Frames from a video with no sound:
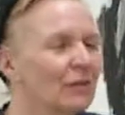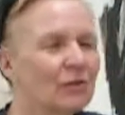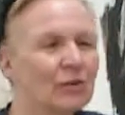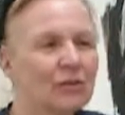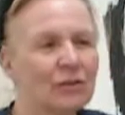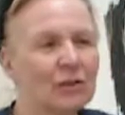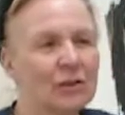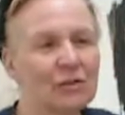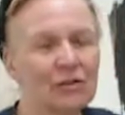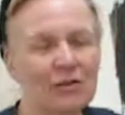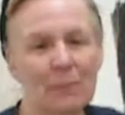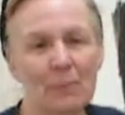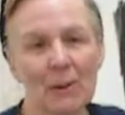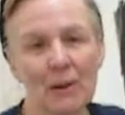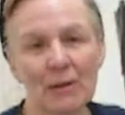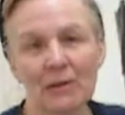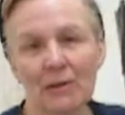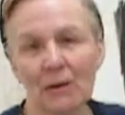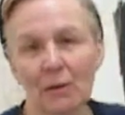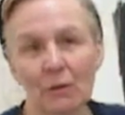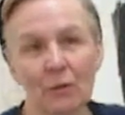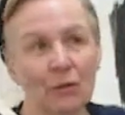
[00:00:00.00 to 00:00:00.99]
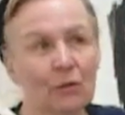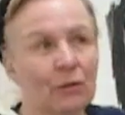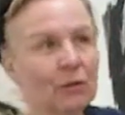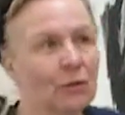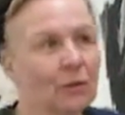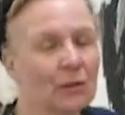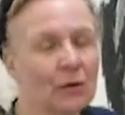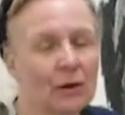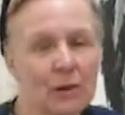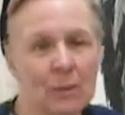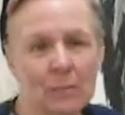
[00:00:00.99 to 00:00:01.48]
Just because I picked out a
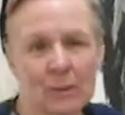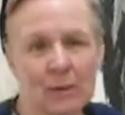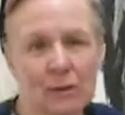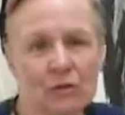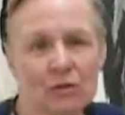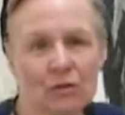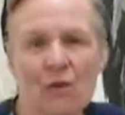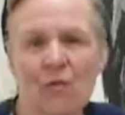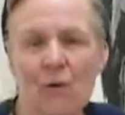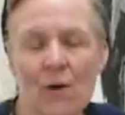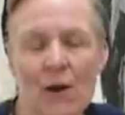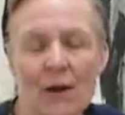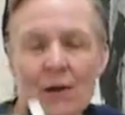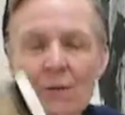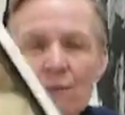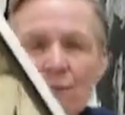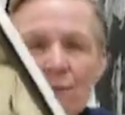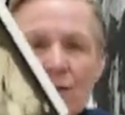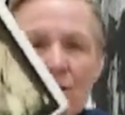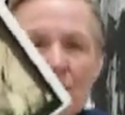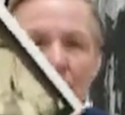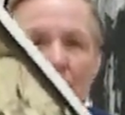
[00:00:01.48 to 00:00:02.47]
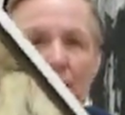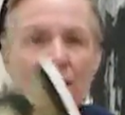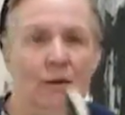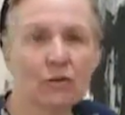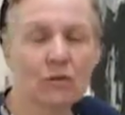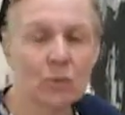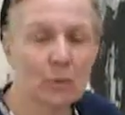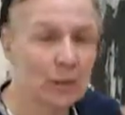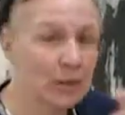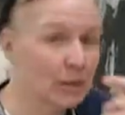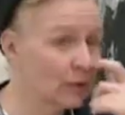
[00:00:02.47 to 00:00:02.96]
third image, if I didn't feel
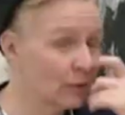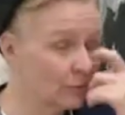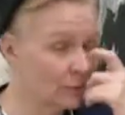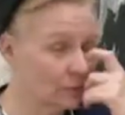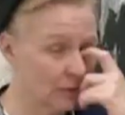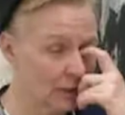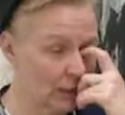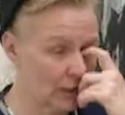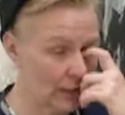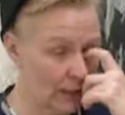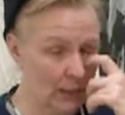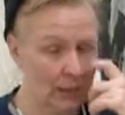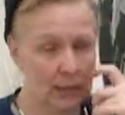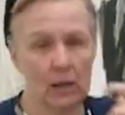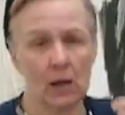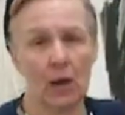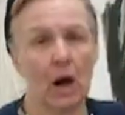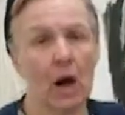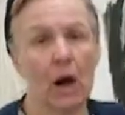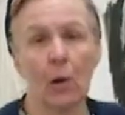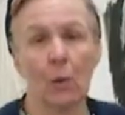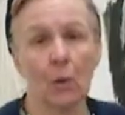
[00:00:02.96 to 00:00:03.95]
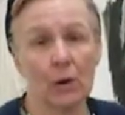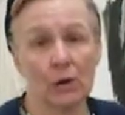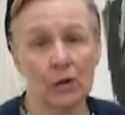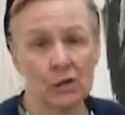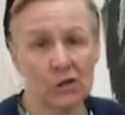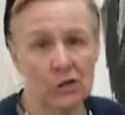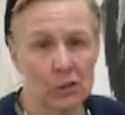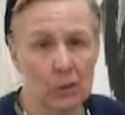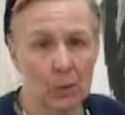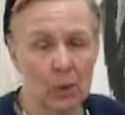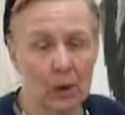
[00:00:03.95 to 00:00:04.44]
like doing this today, I
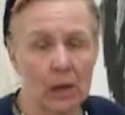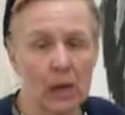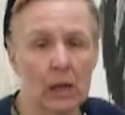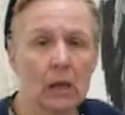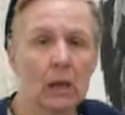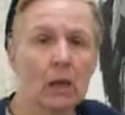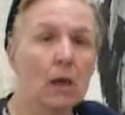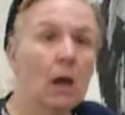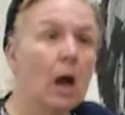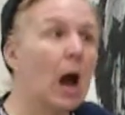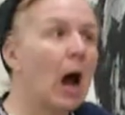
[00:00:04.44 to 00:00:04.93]
wouldn't do it.